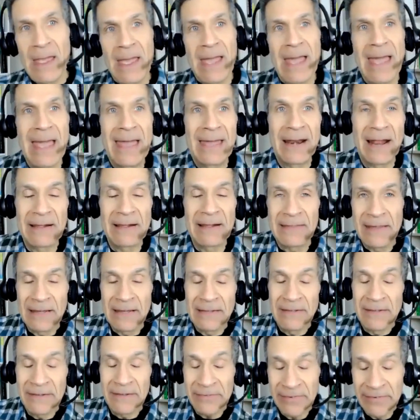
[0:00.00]
And I think
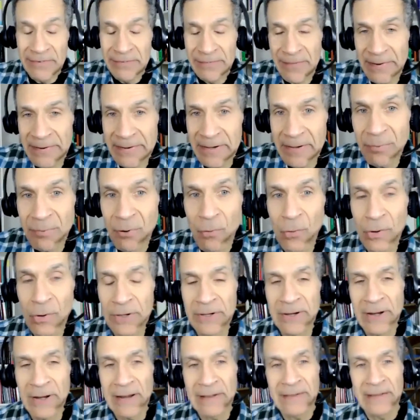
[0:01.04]
this is very
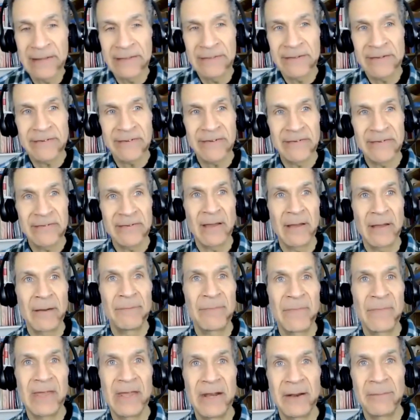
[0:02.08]
important. And I think this is
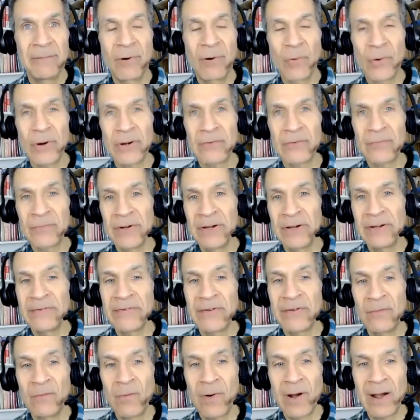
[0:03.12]
an important
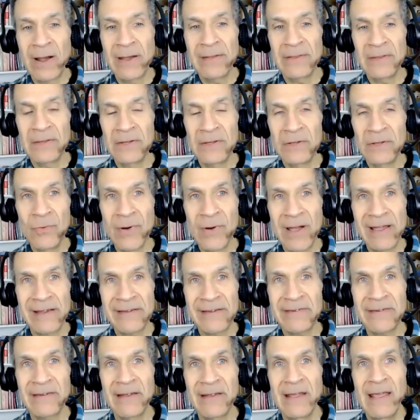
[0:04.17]
reason why the
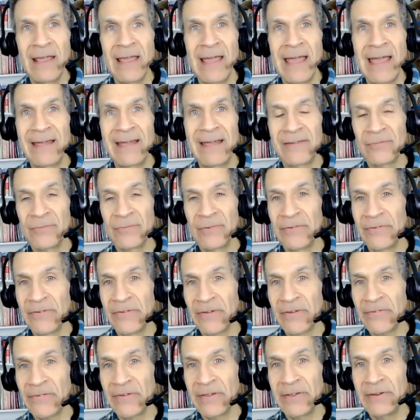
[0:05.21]
US has
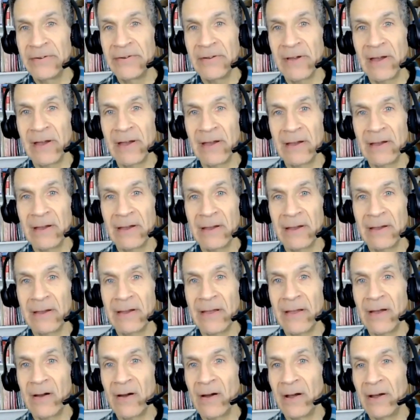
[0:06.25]
resisted
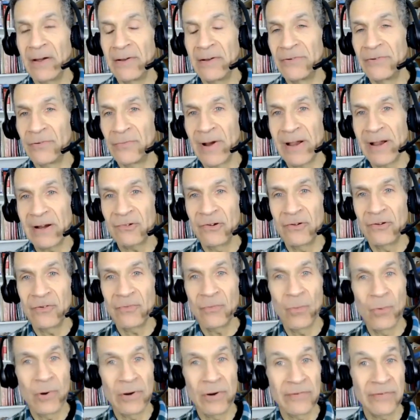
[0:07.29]
a direction
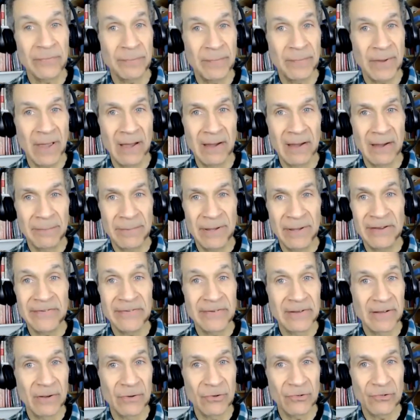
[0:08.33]
towards peace
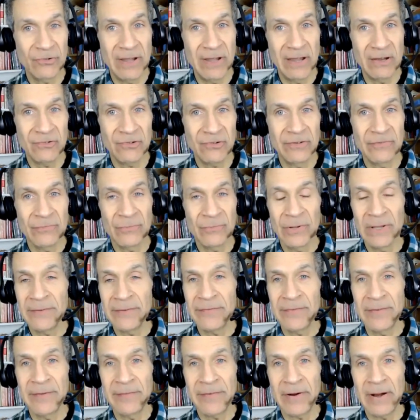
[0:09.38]
negotiations, really
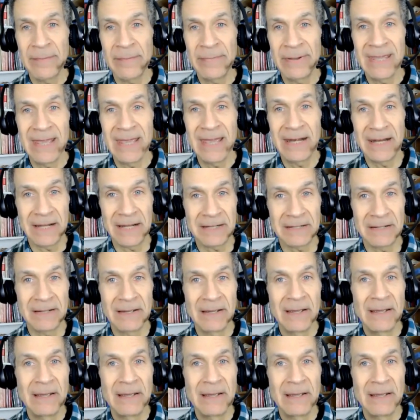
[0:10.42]
from the very beginning.